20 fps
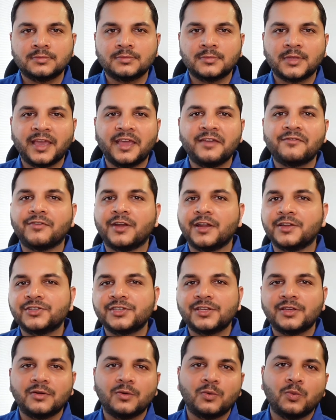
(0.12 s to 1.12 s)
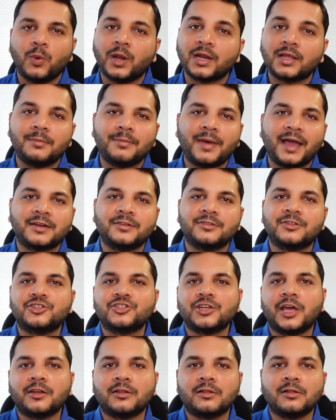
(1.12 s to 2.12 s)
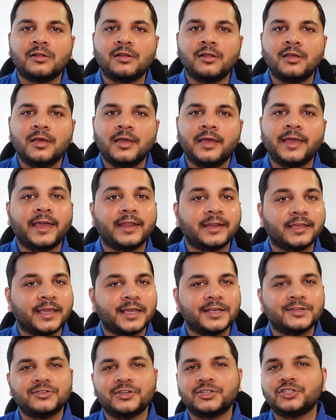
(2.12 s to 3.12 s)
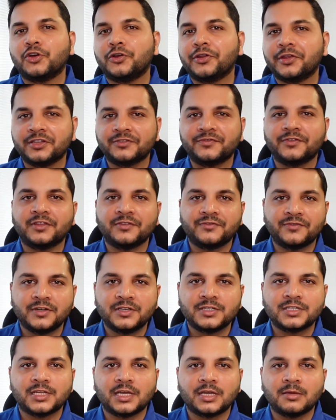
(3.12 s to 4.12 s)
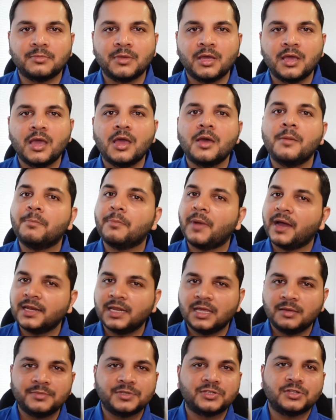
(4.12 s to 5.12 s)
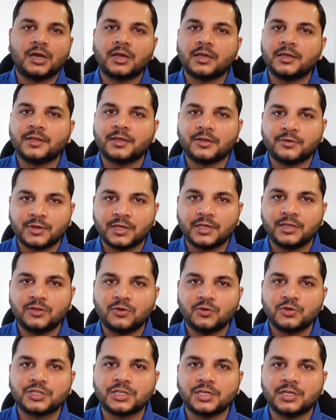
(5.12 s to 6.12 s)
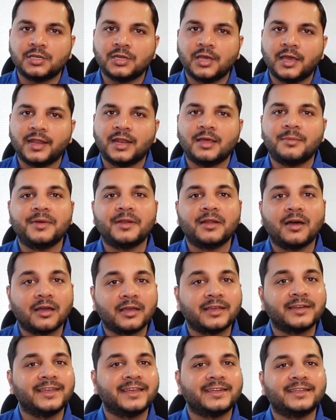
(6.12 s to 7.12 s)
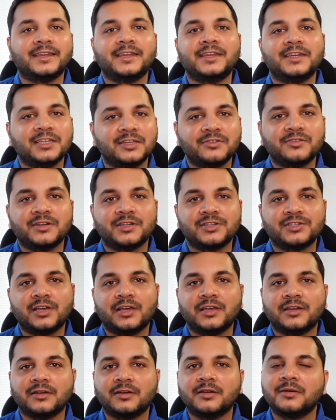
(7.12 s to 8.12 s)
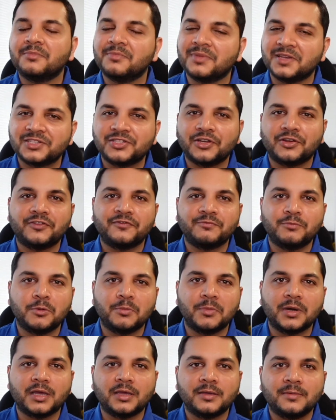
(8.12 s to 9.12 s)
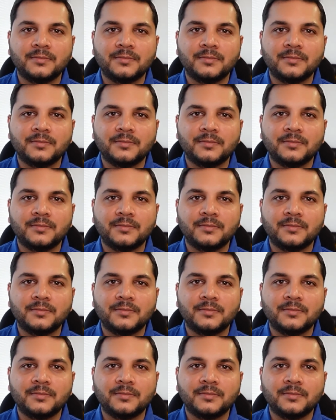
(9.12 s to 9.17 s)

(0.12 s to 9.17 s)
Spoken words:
Hey friends, welcome back to the channel. In case you're joining us for the first time, my name is Architect Ricky Doshi and I'm an architect and interior designer based out of Mumbai.